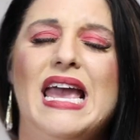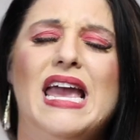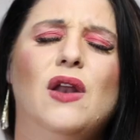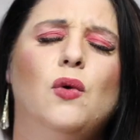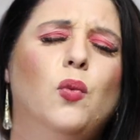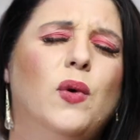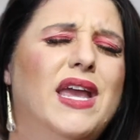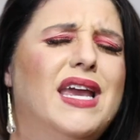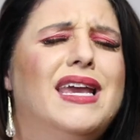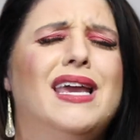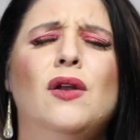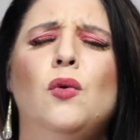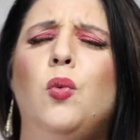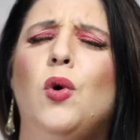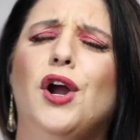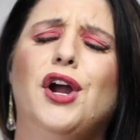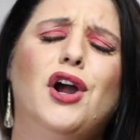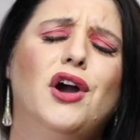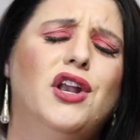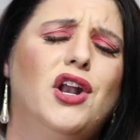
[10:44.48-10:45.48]
And we can
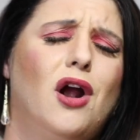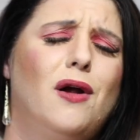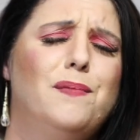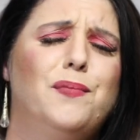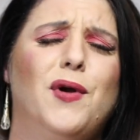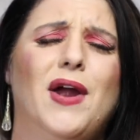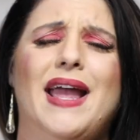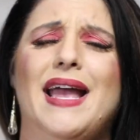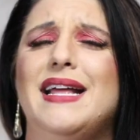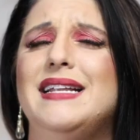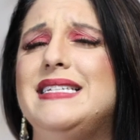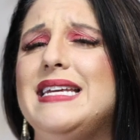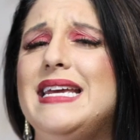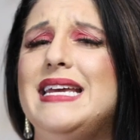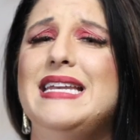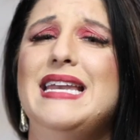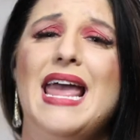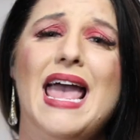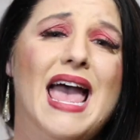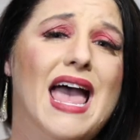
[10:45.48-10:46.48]
work on our brand
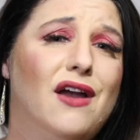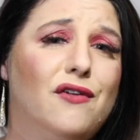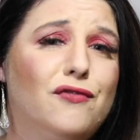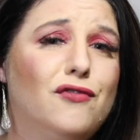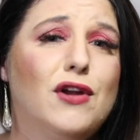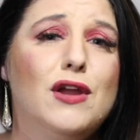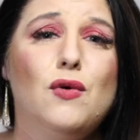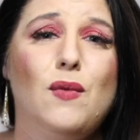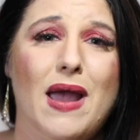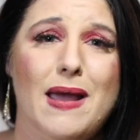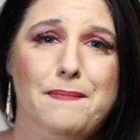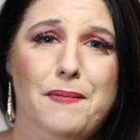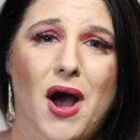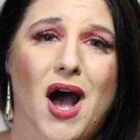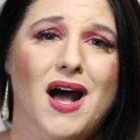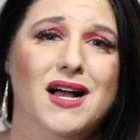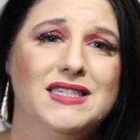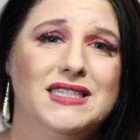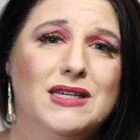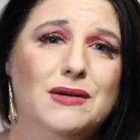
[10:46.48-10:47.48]
in every way
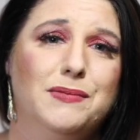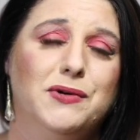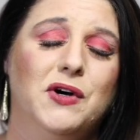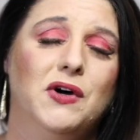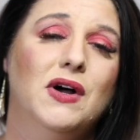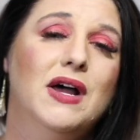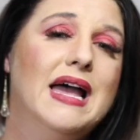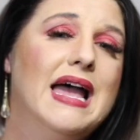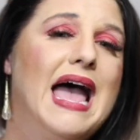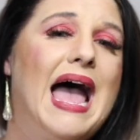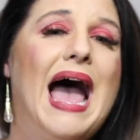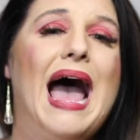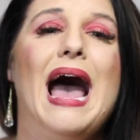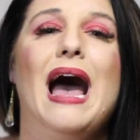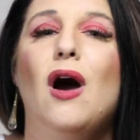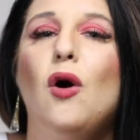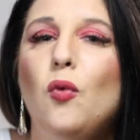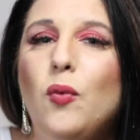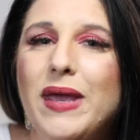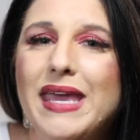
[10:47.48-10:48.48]
possible.
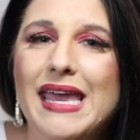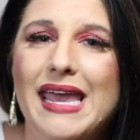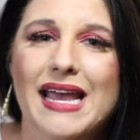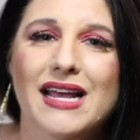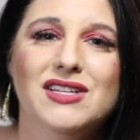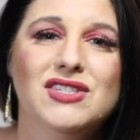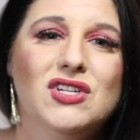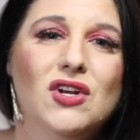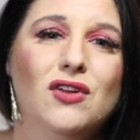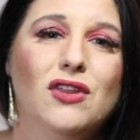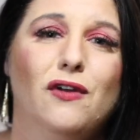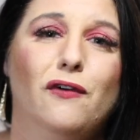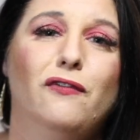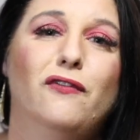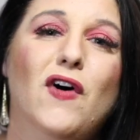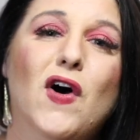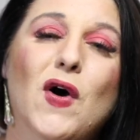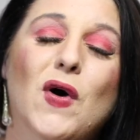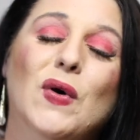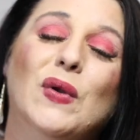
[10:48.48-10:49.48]
How we answer the
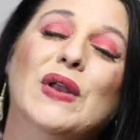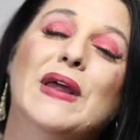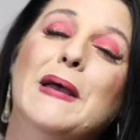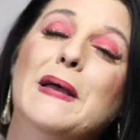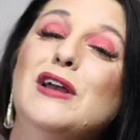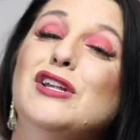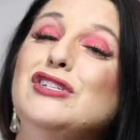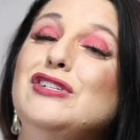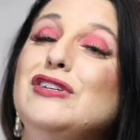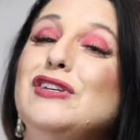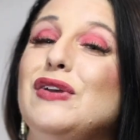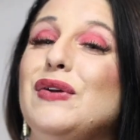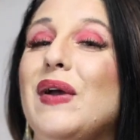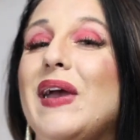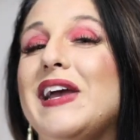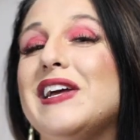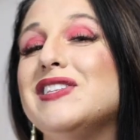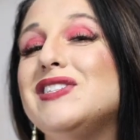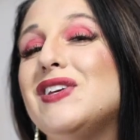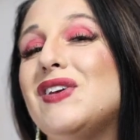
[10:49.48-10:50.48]
phone. Do you
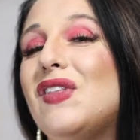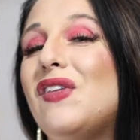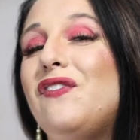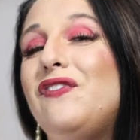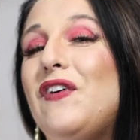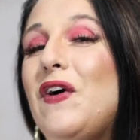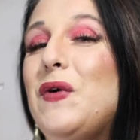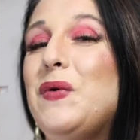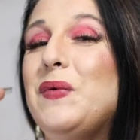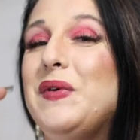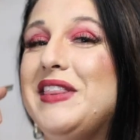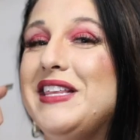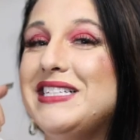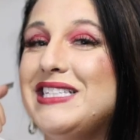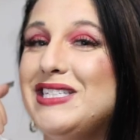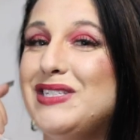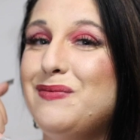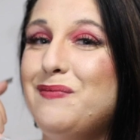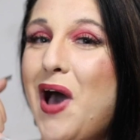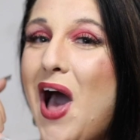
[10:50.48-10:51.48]
answer the phone with a
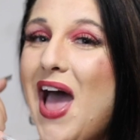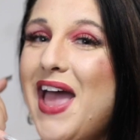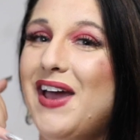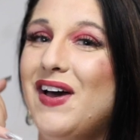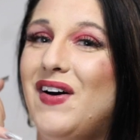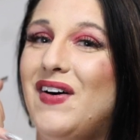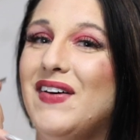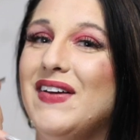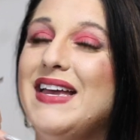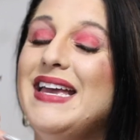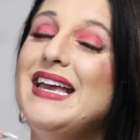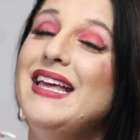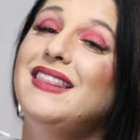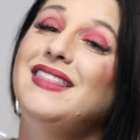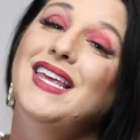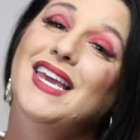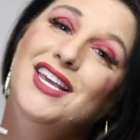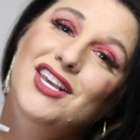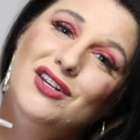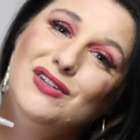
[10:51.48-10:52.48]
smile?
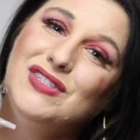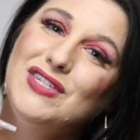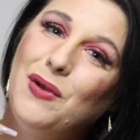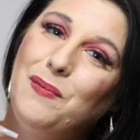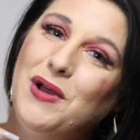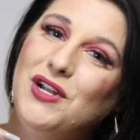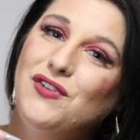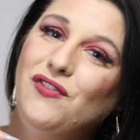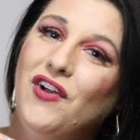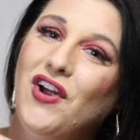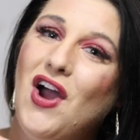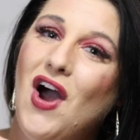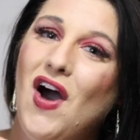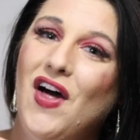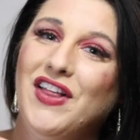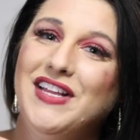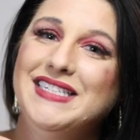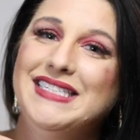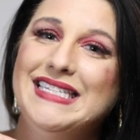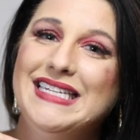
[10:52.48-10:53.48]
Thank you so much for
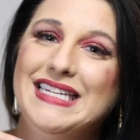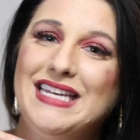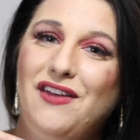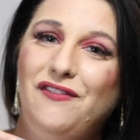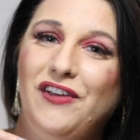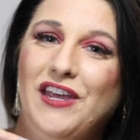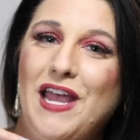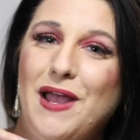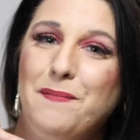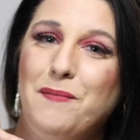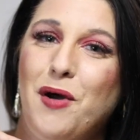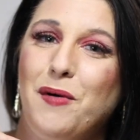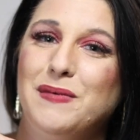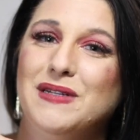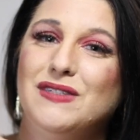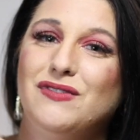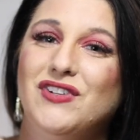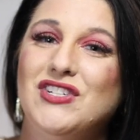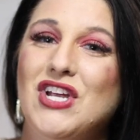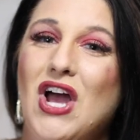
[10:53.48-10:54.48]
calling Significant
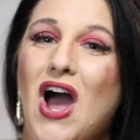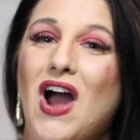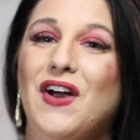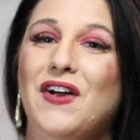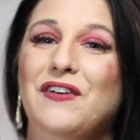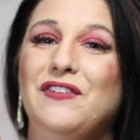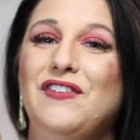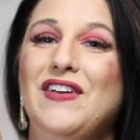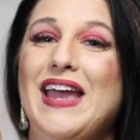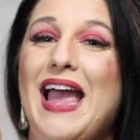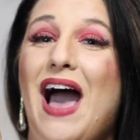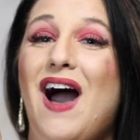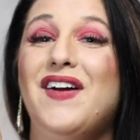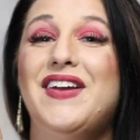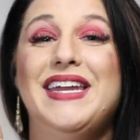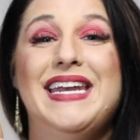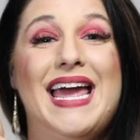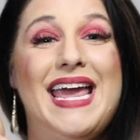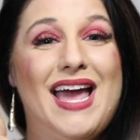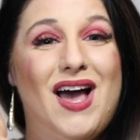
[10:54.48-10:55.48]
Moments Photography. How
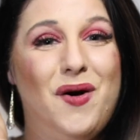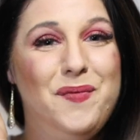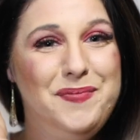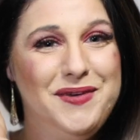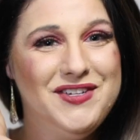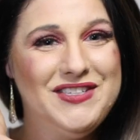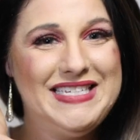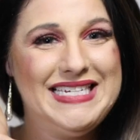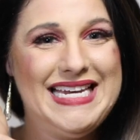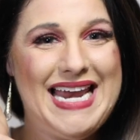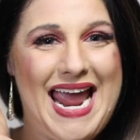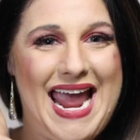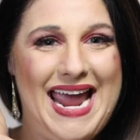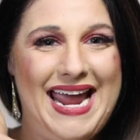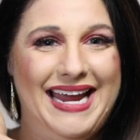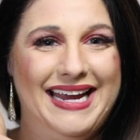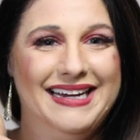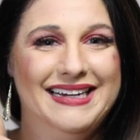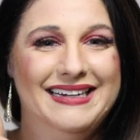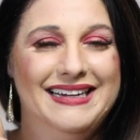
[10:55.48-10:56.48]
can I help you
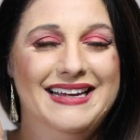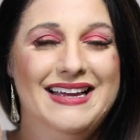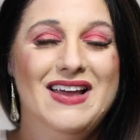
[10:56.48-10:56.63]
today?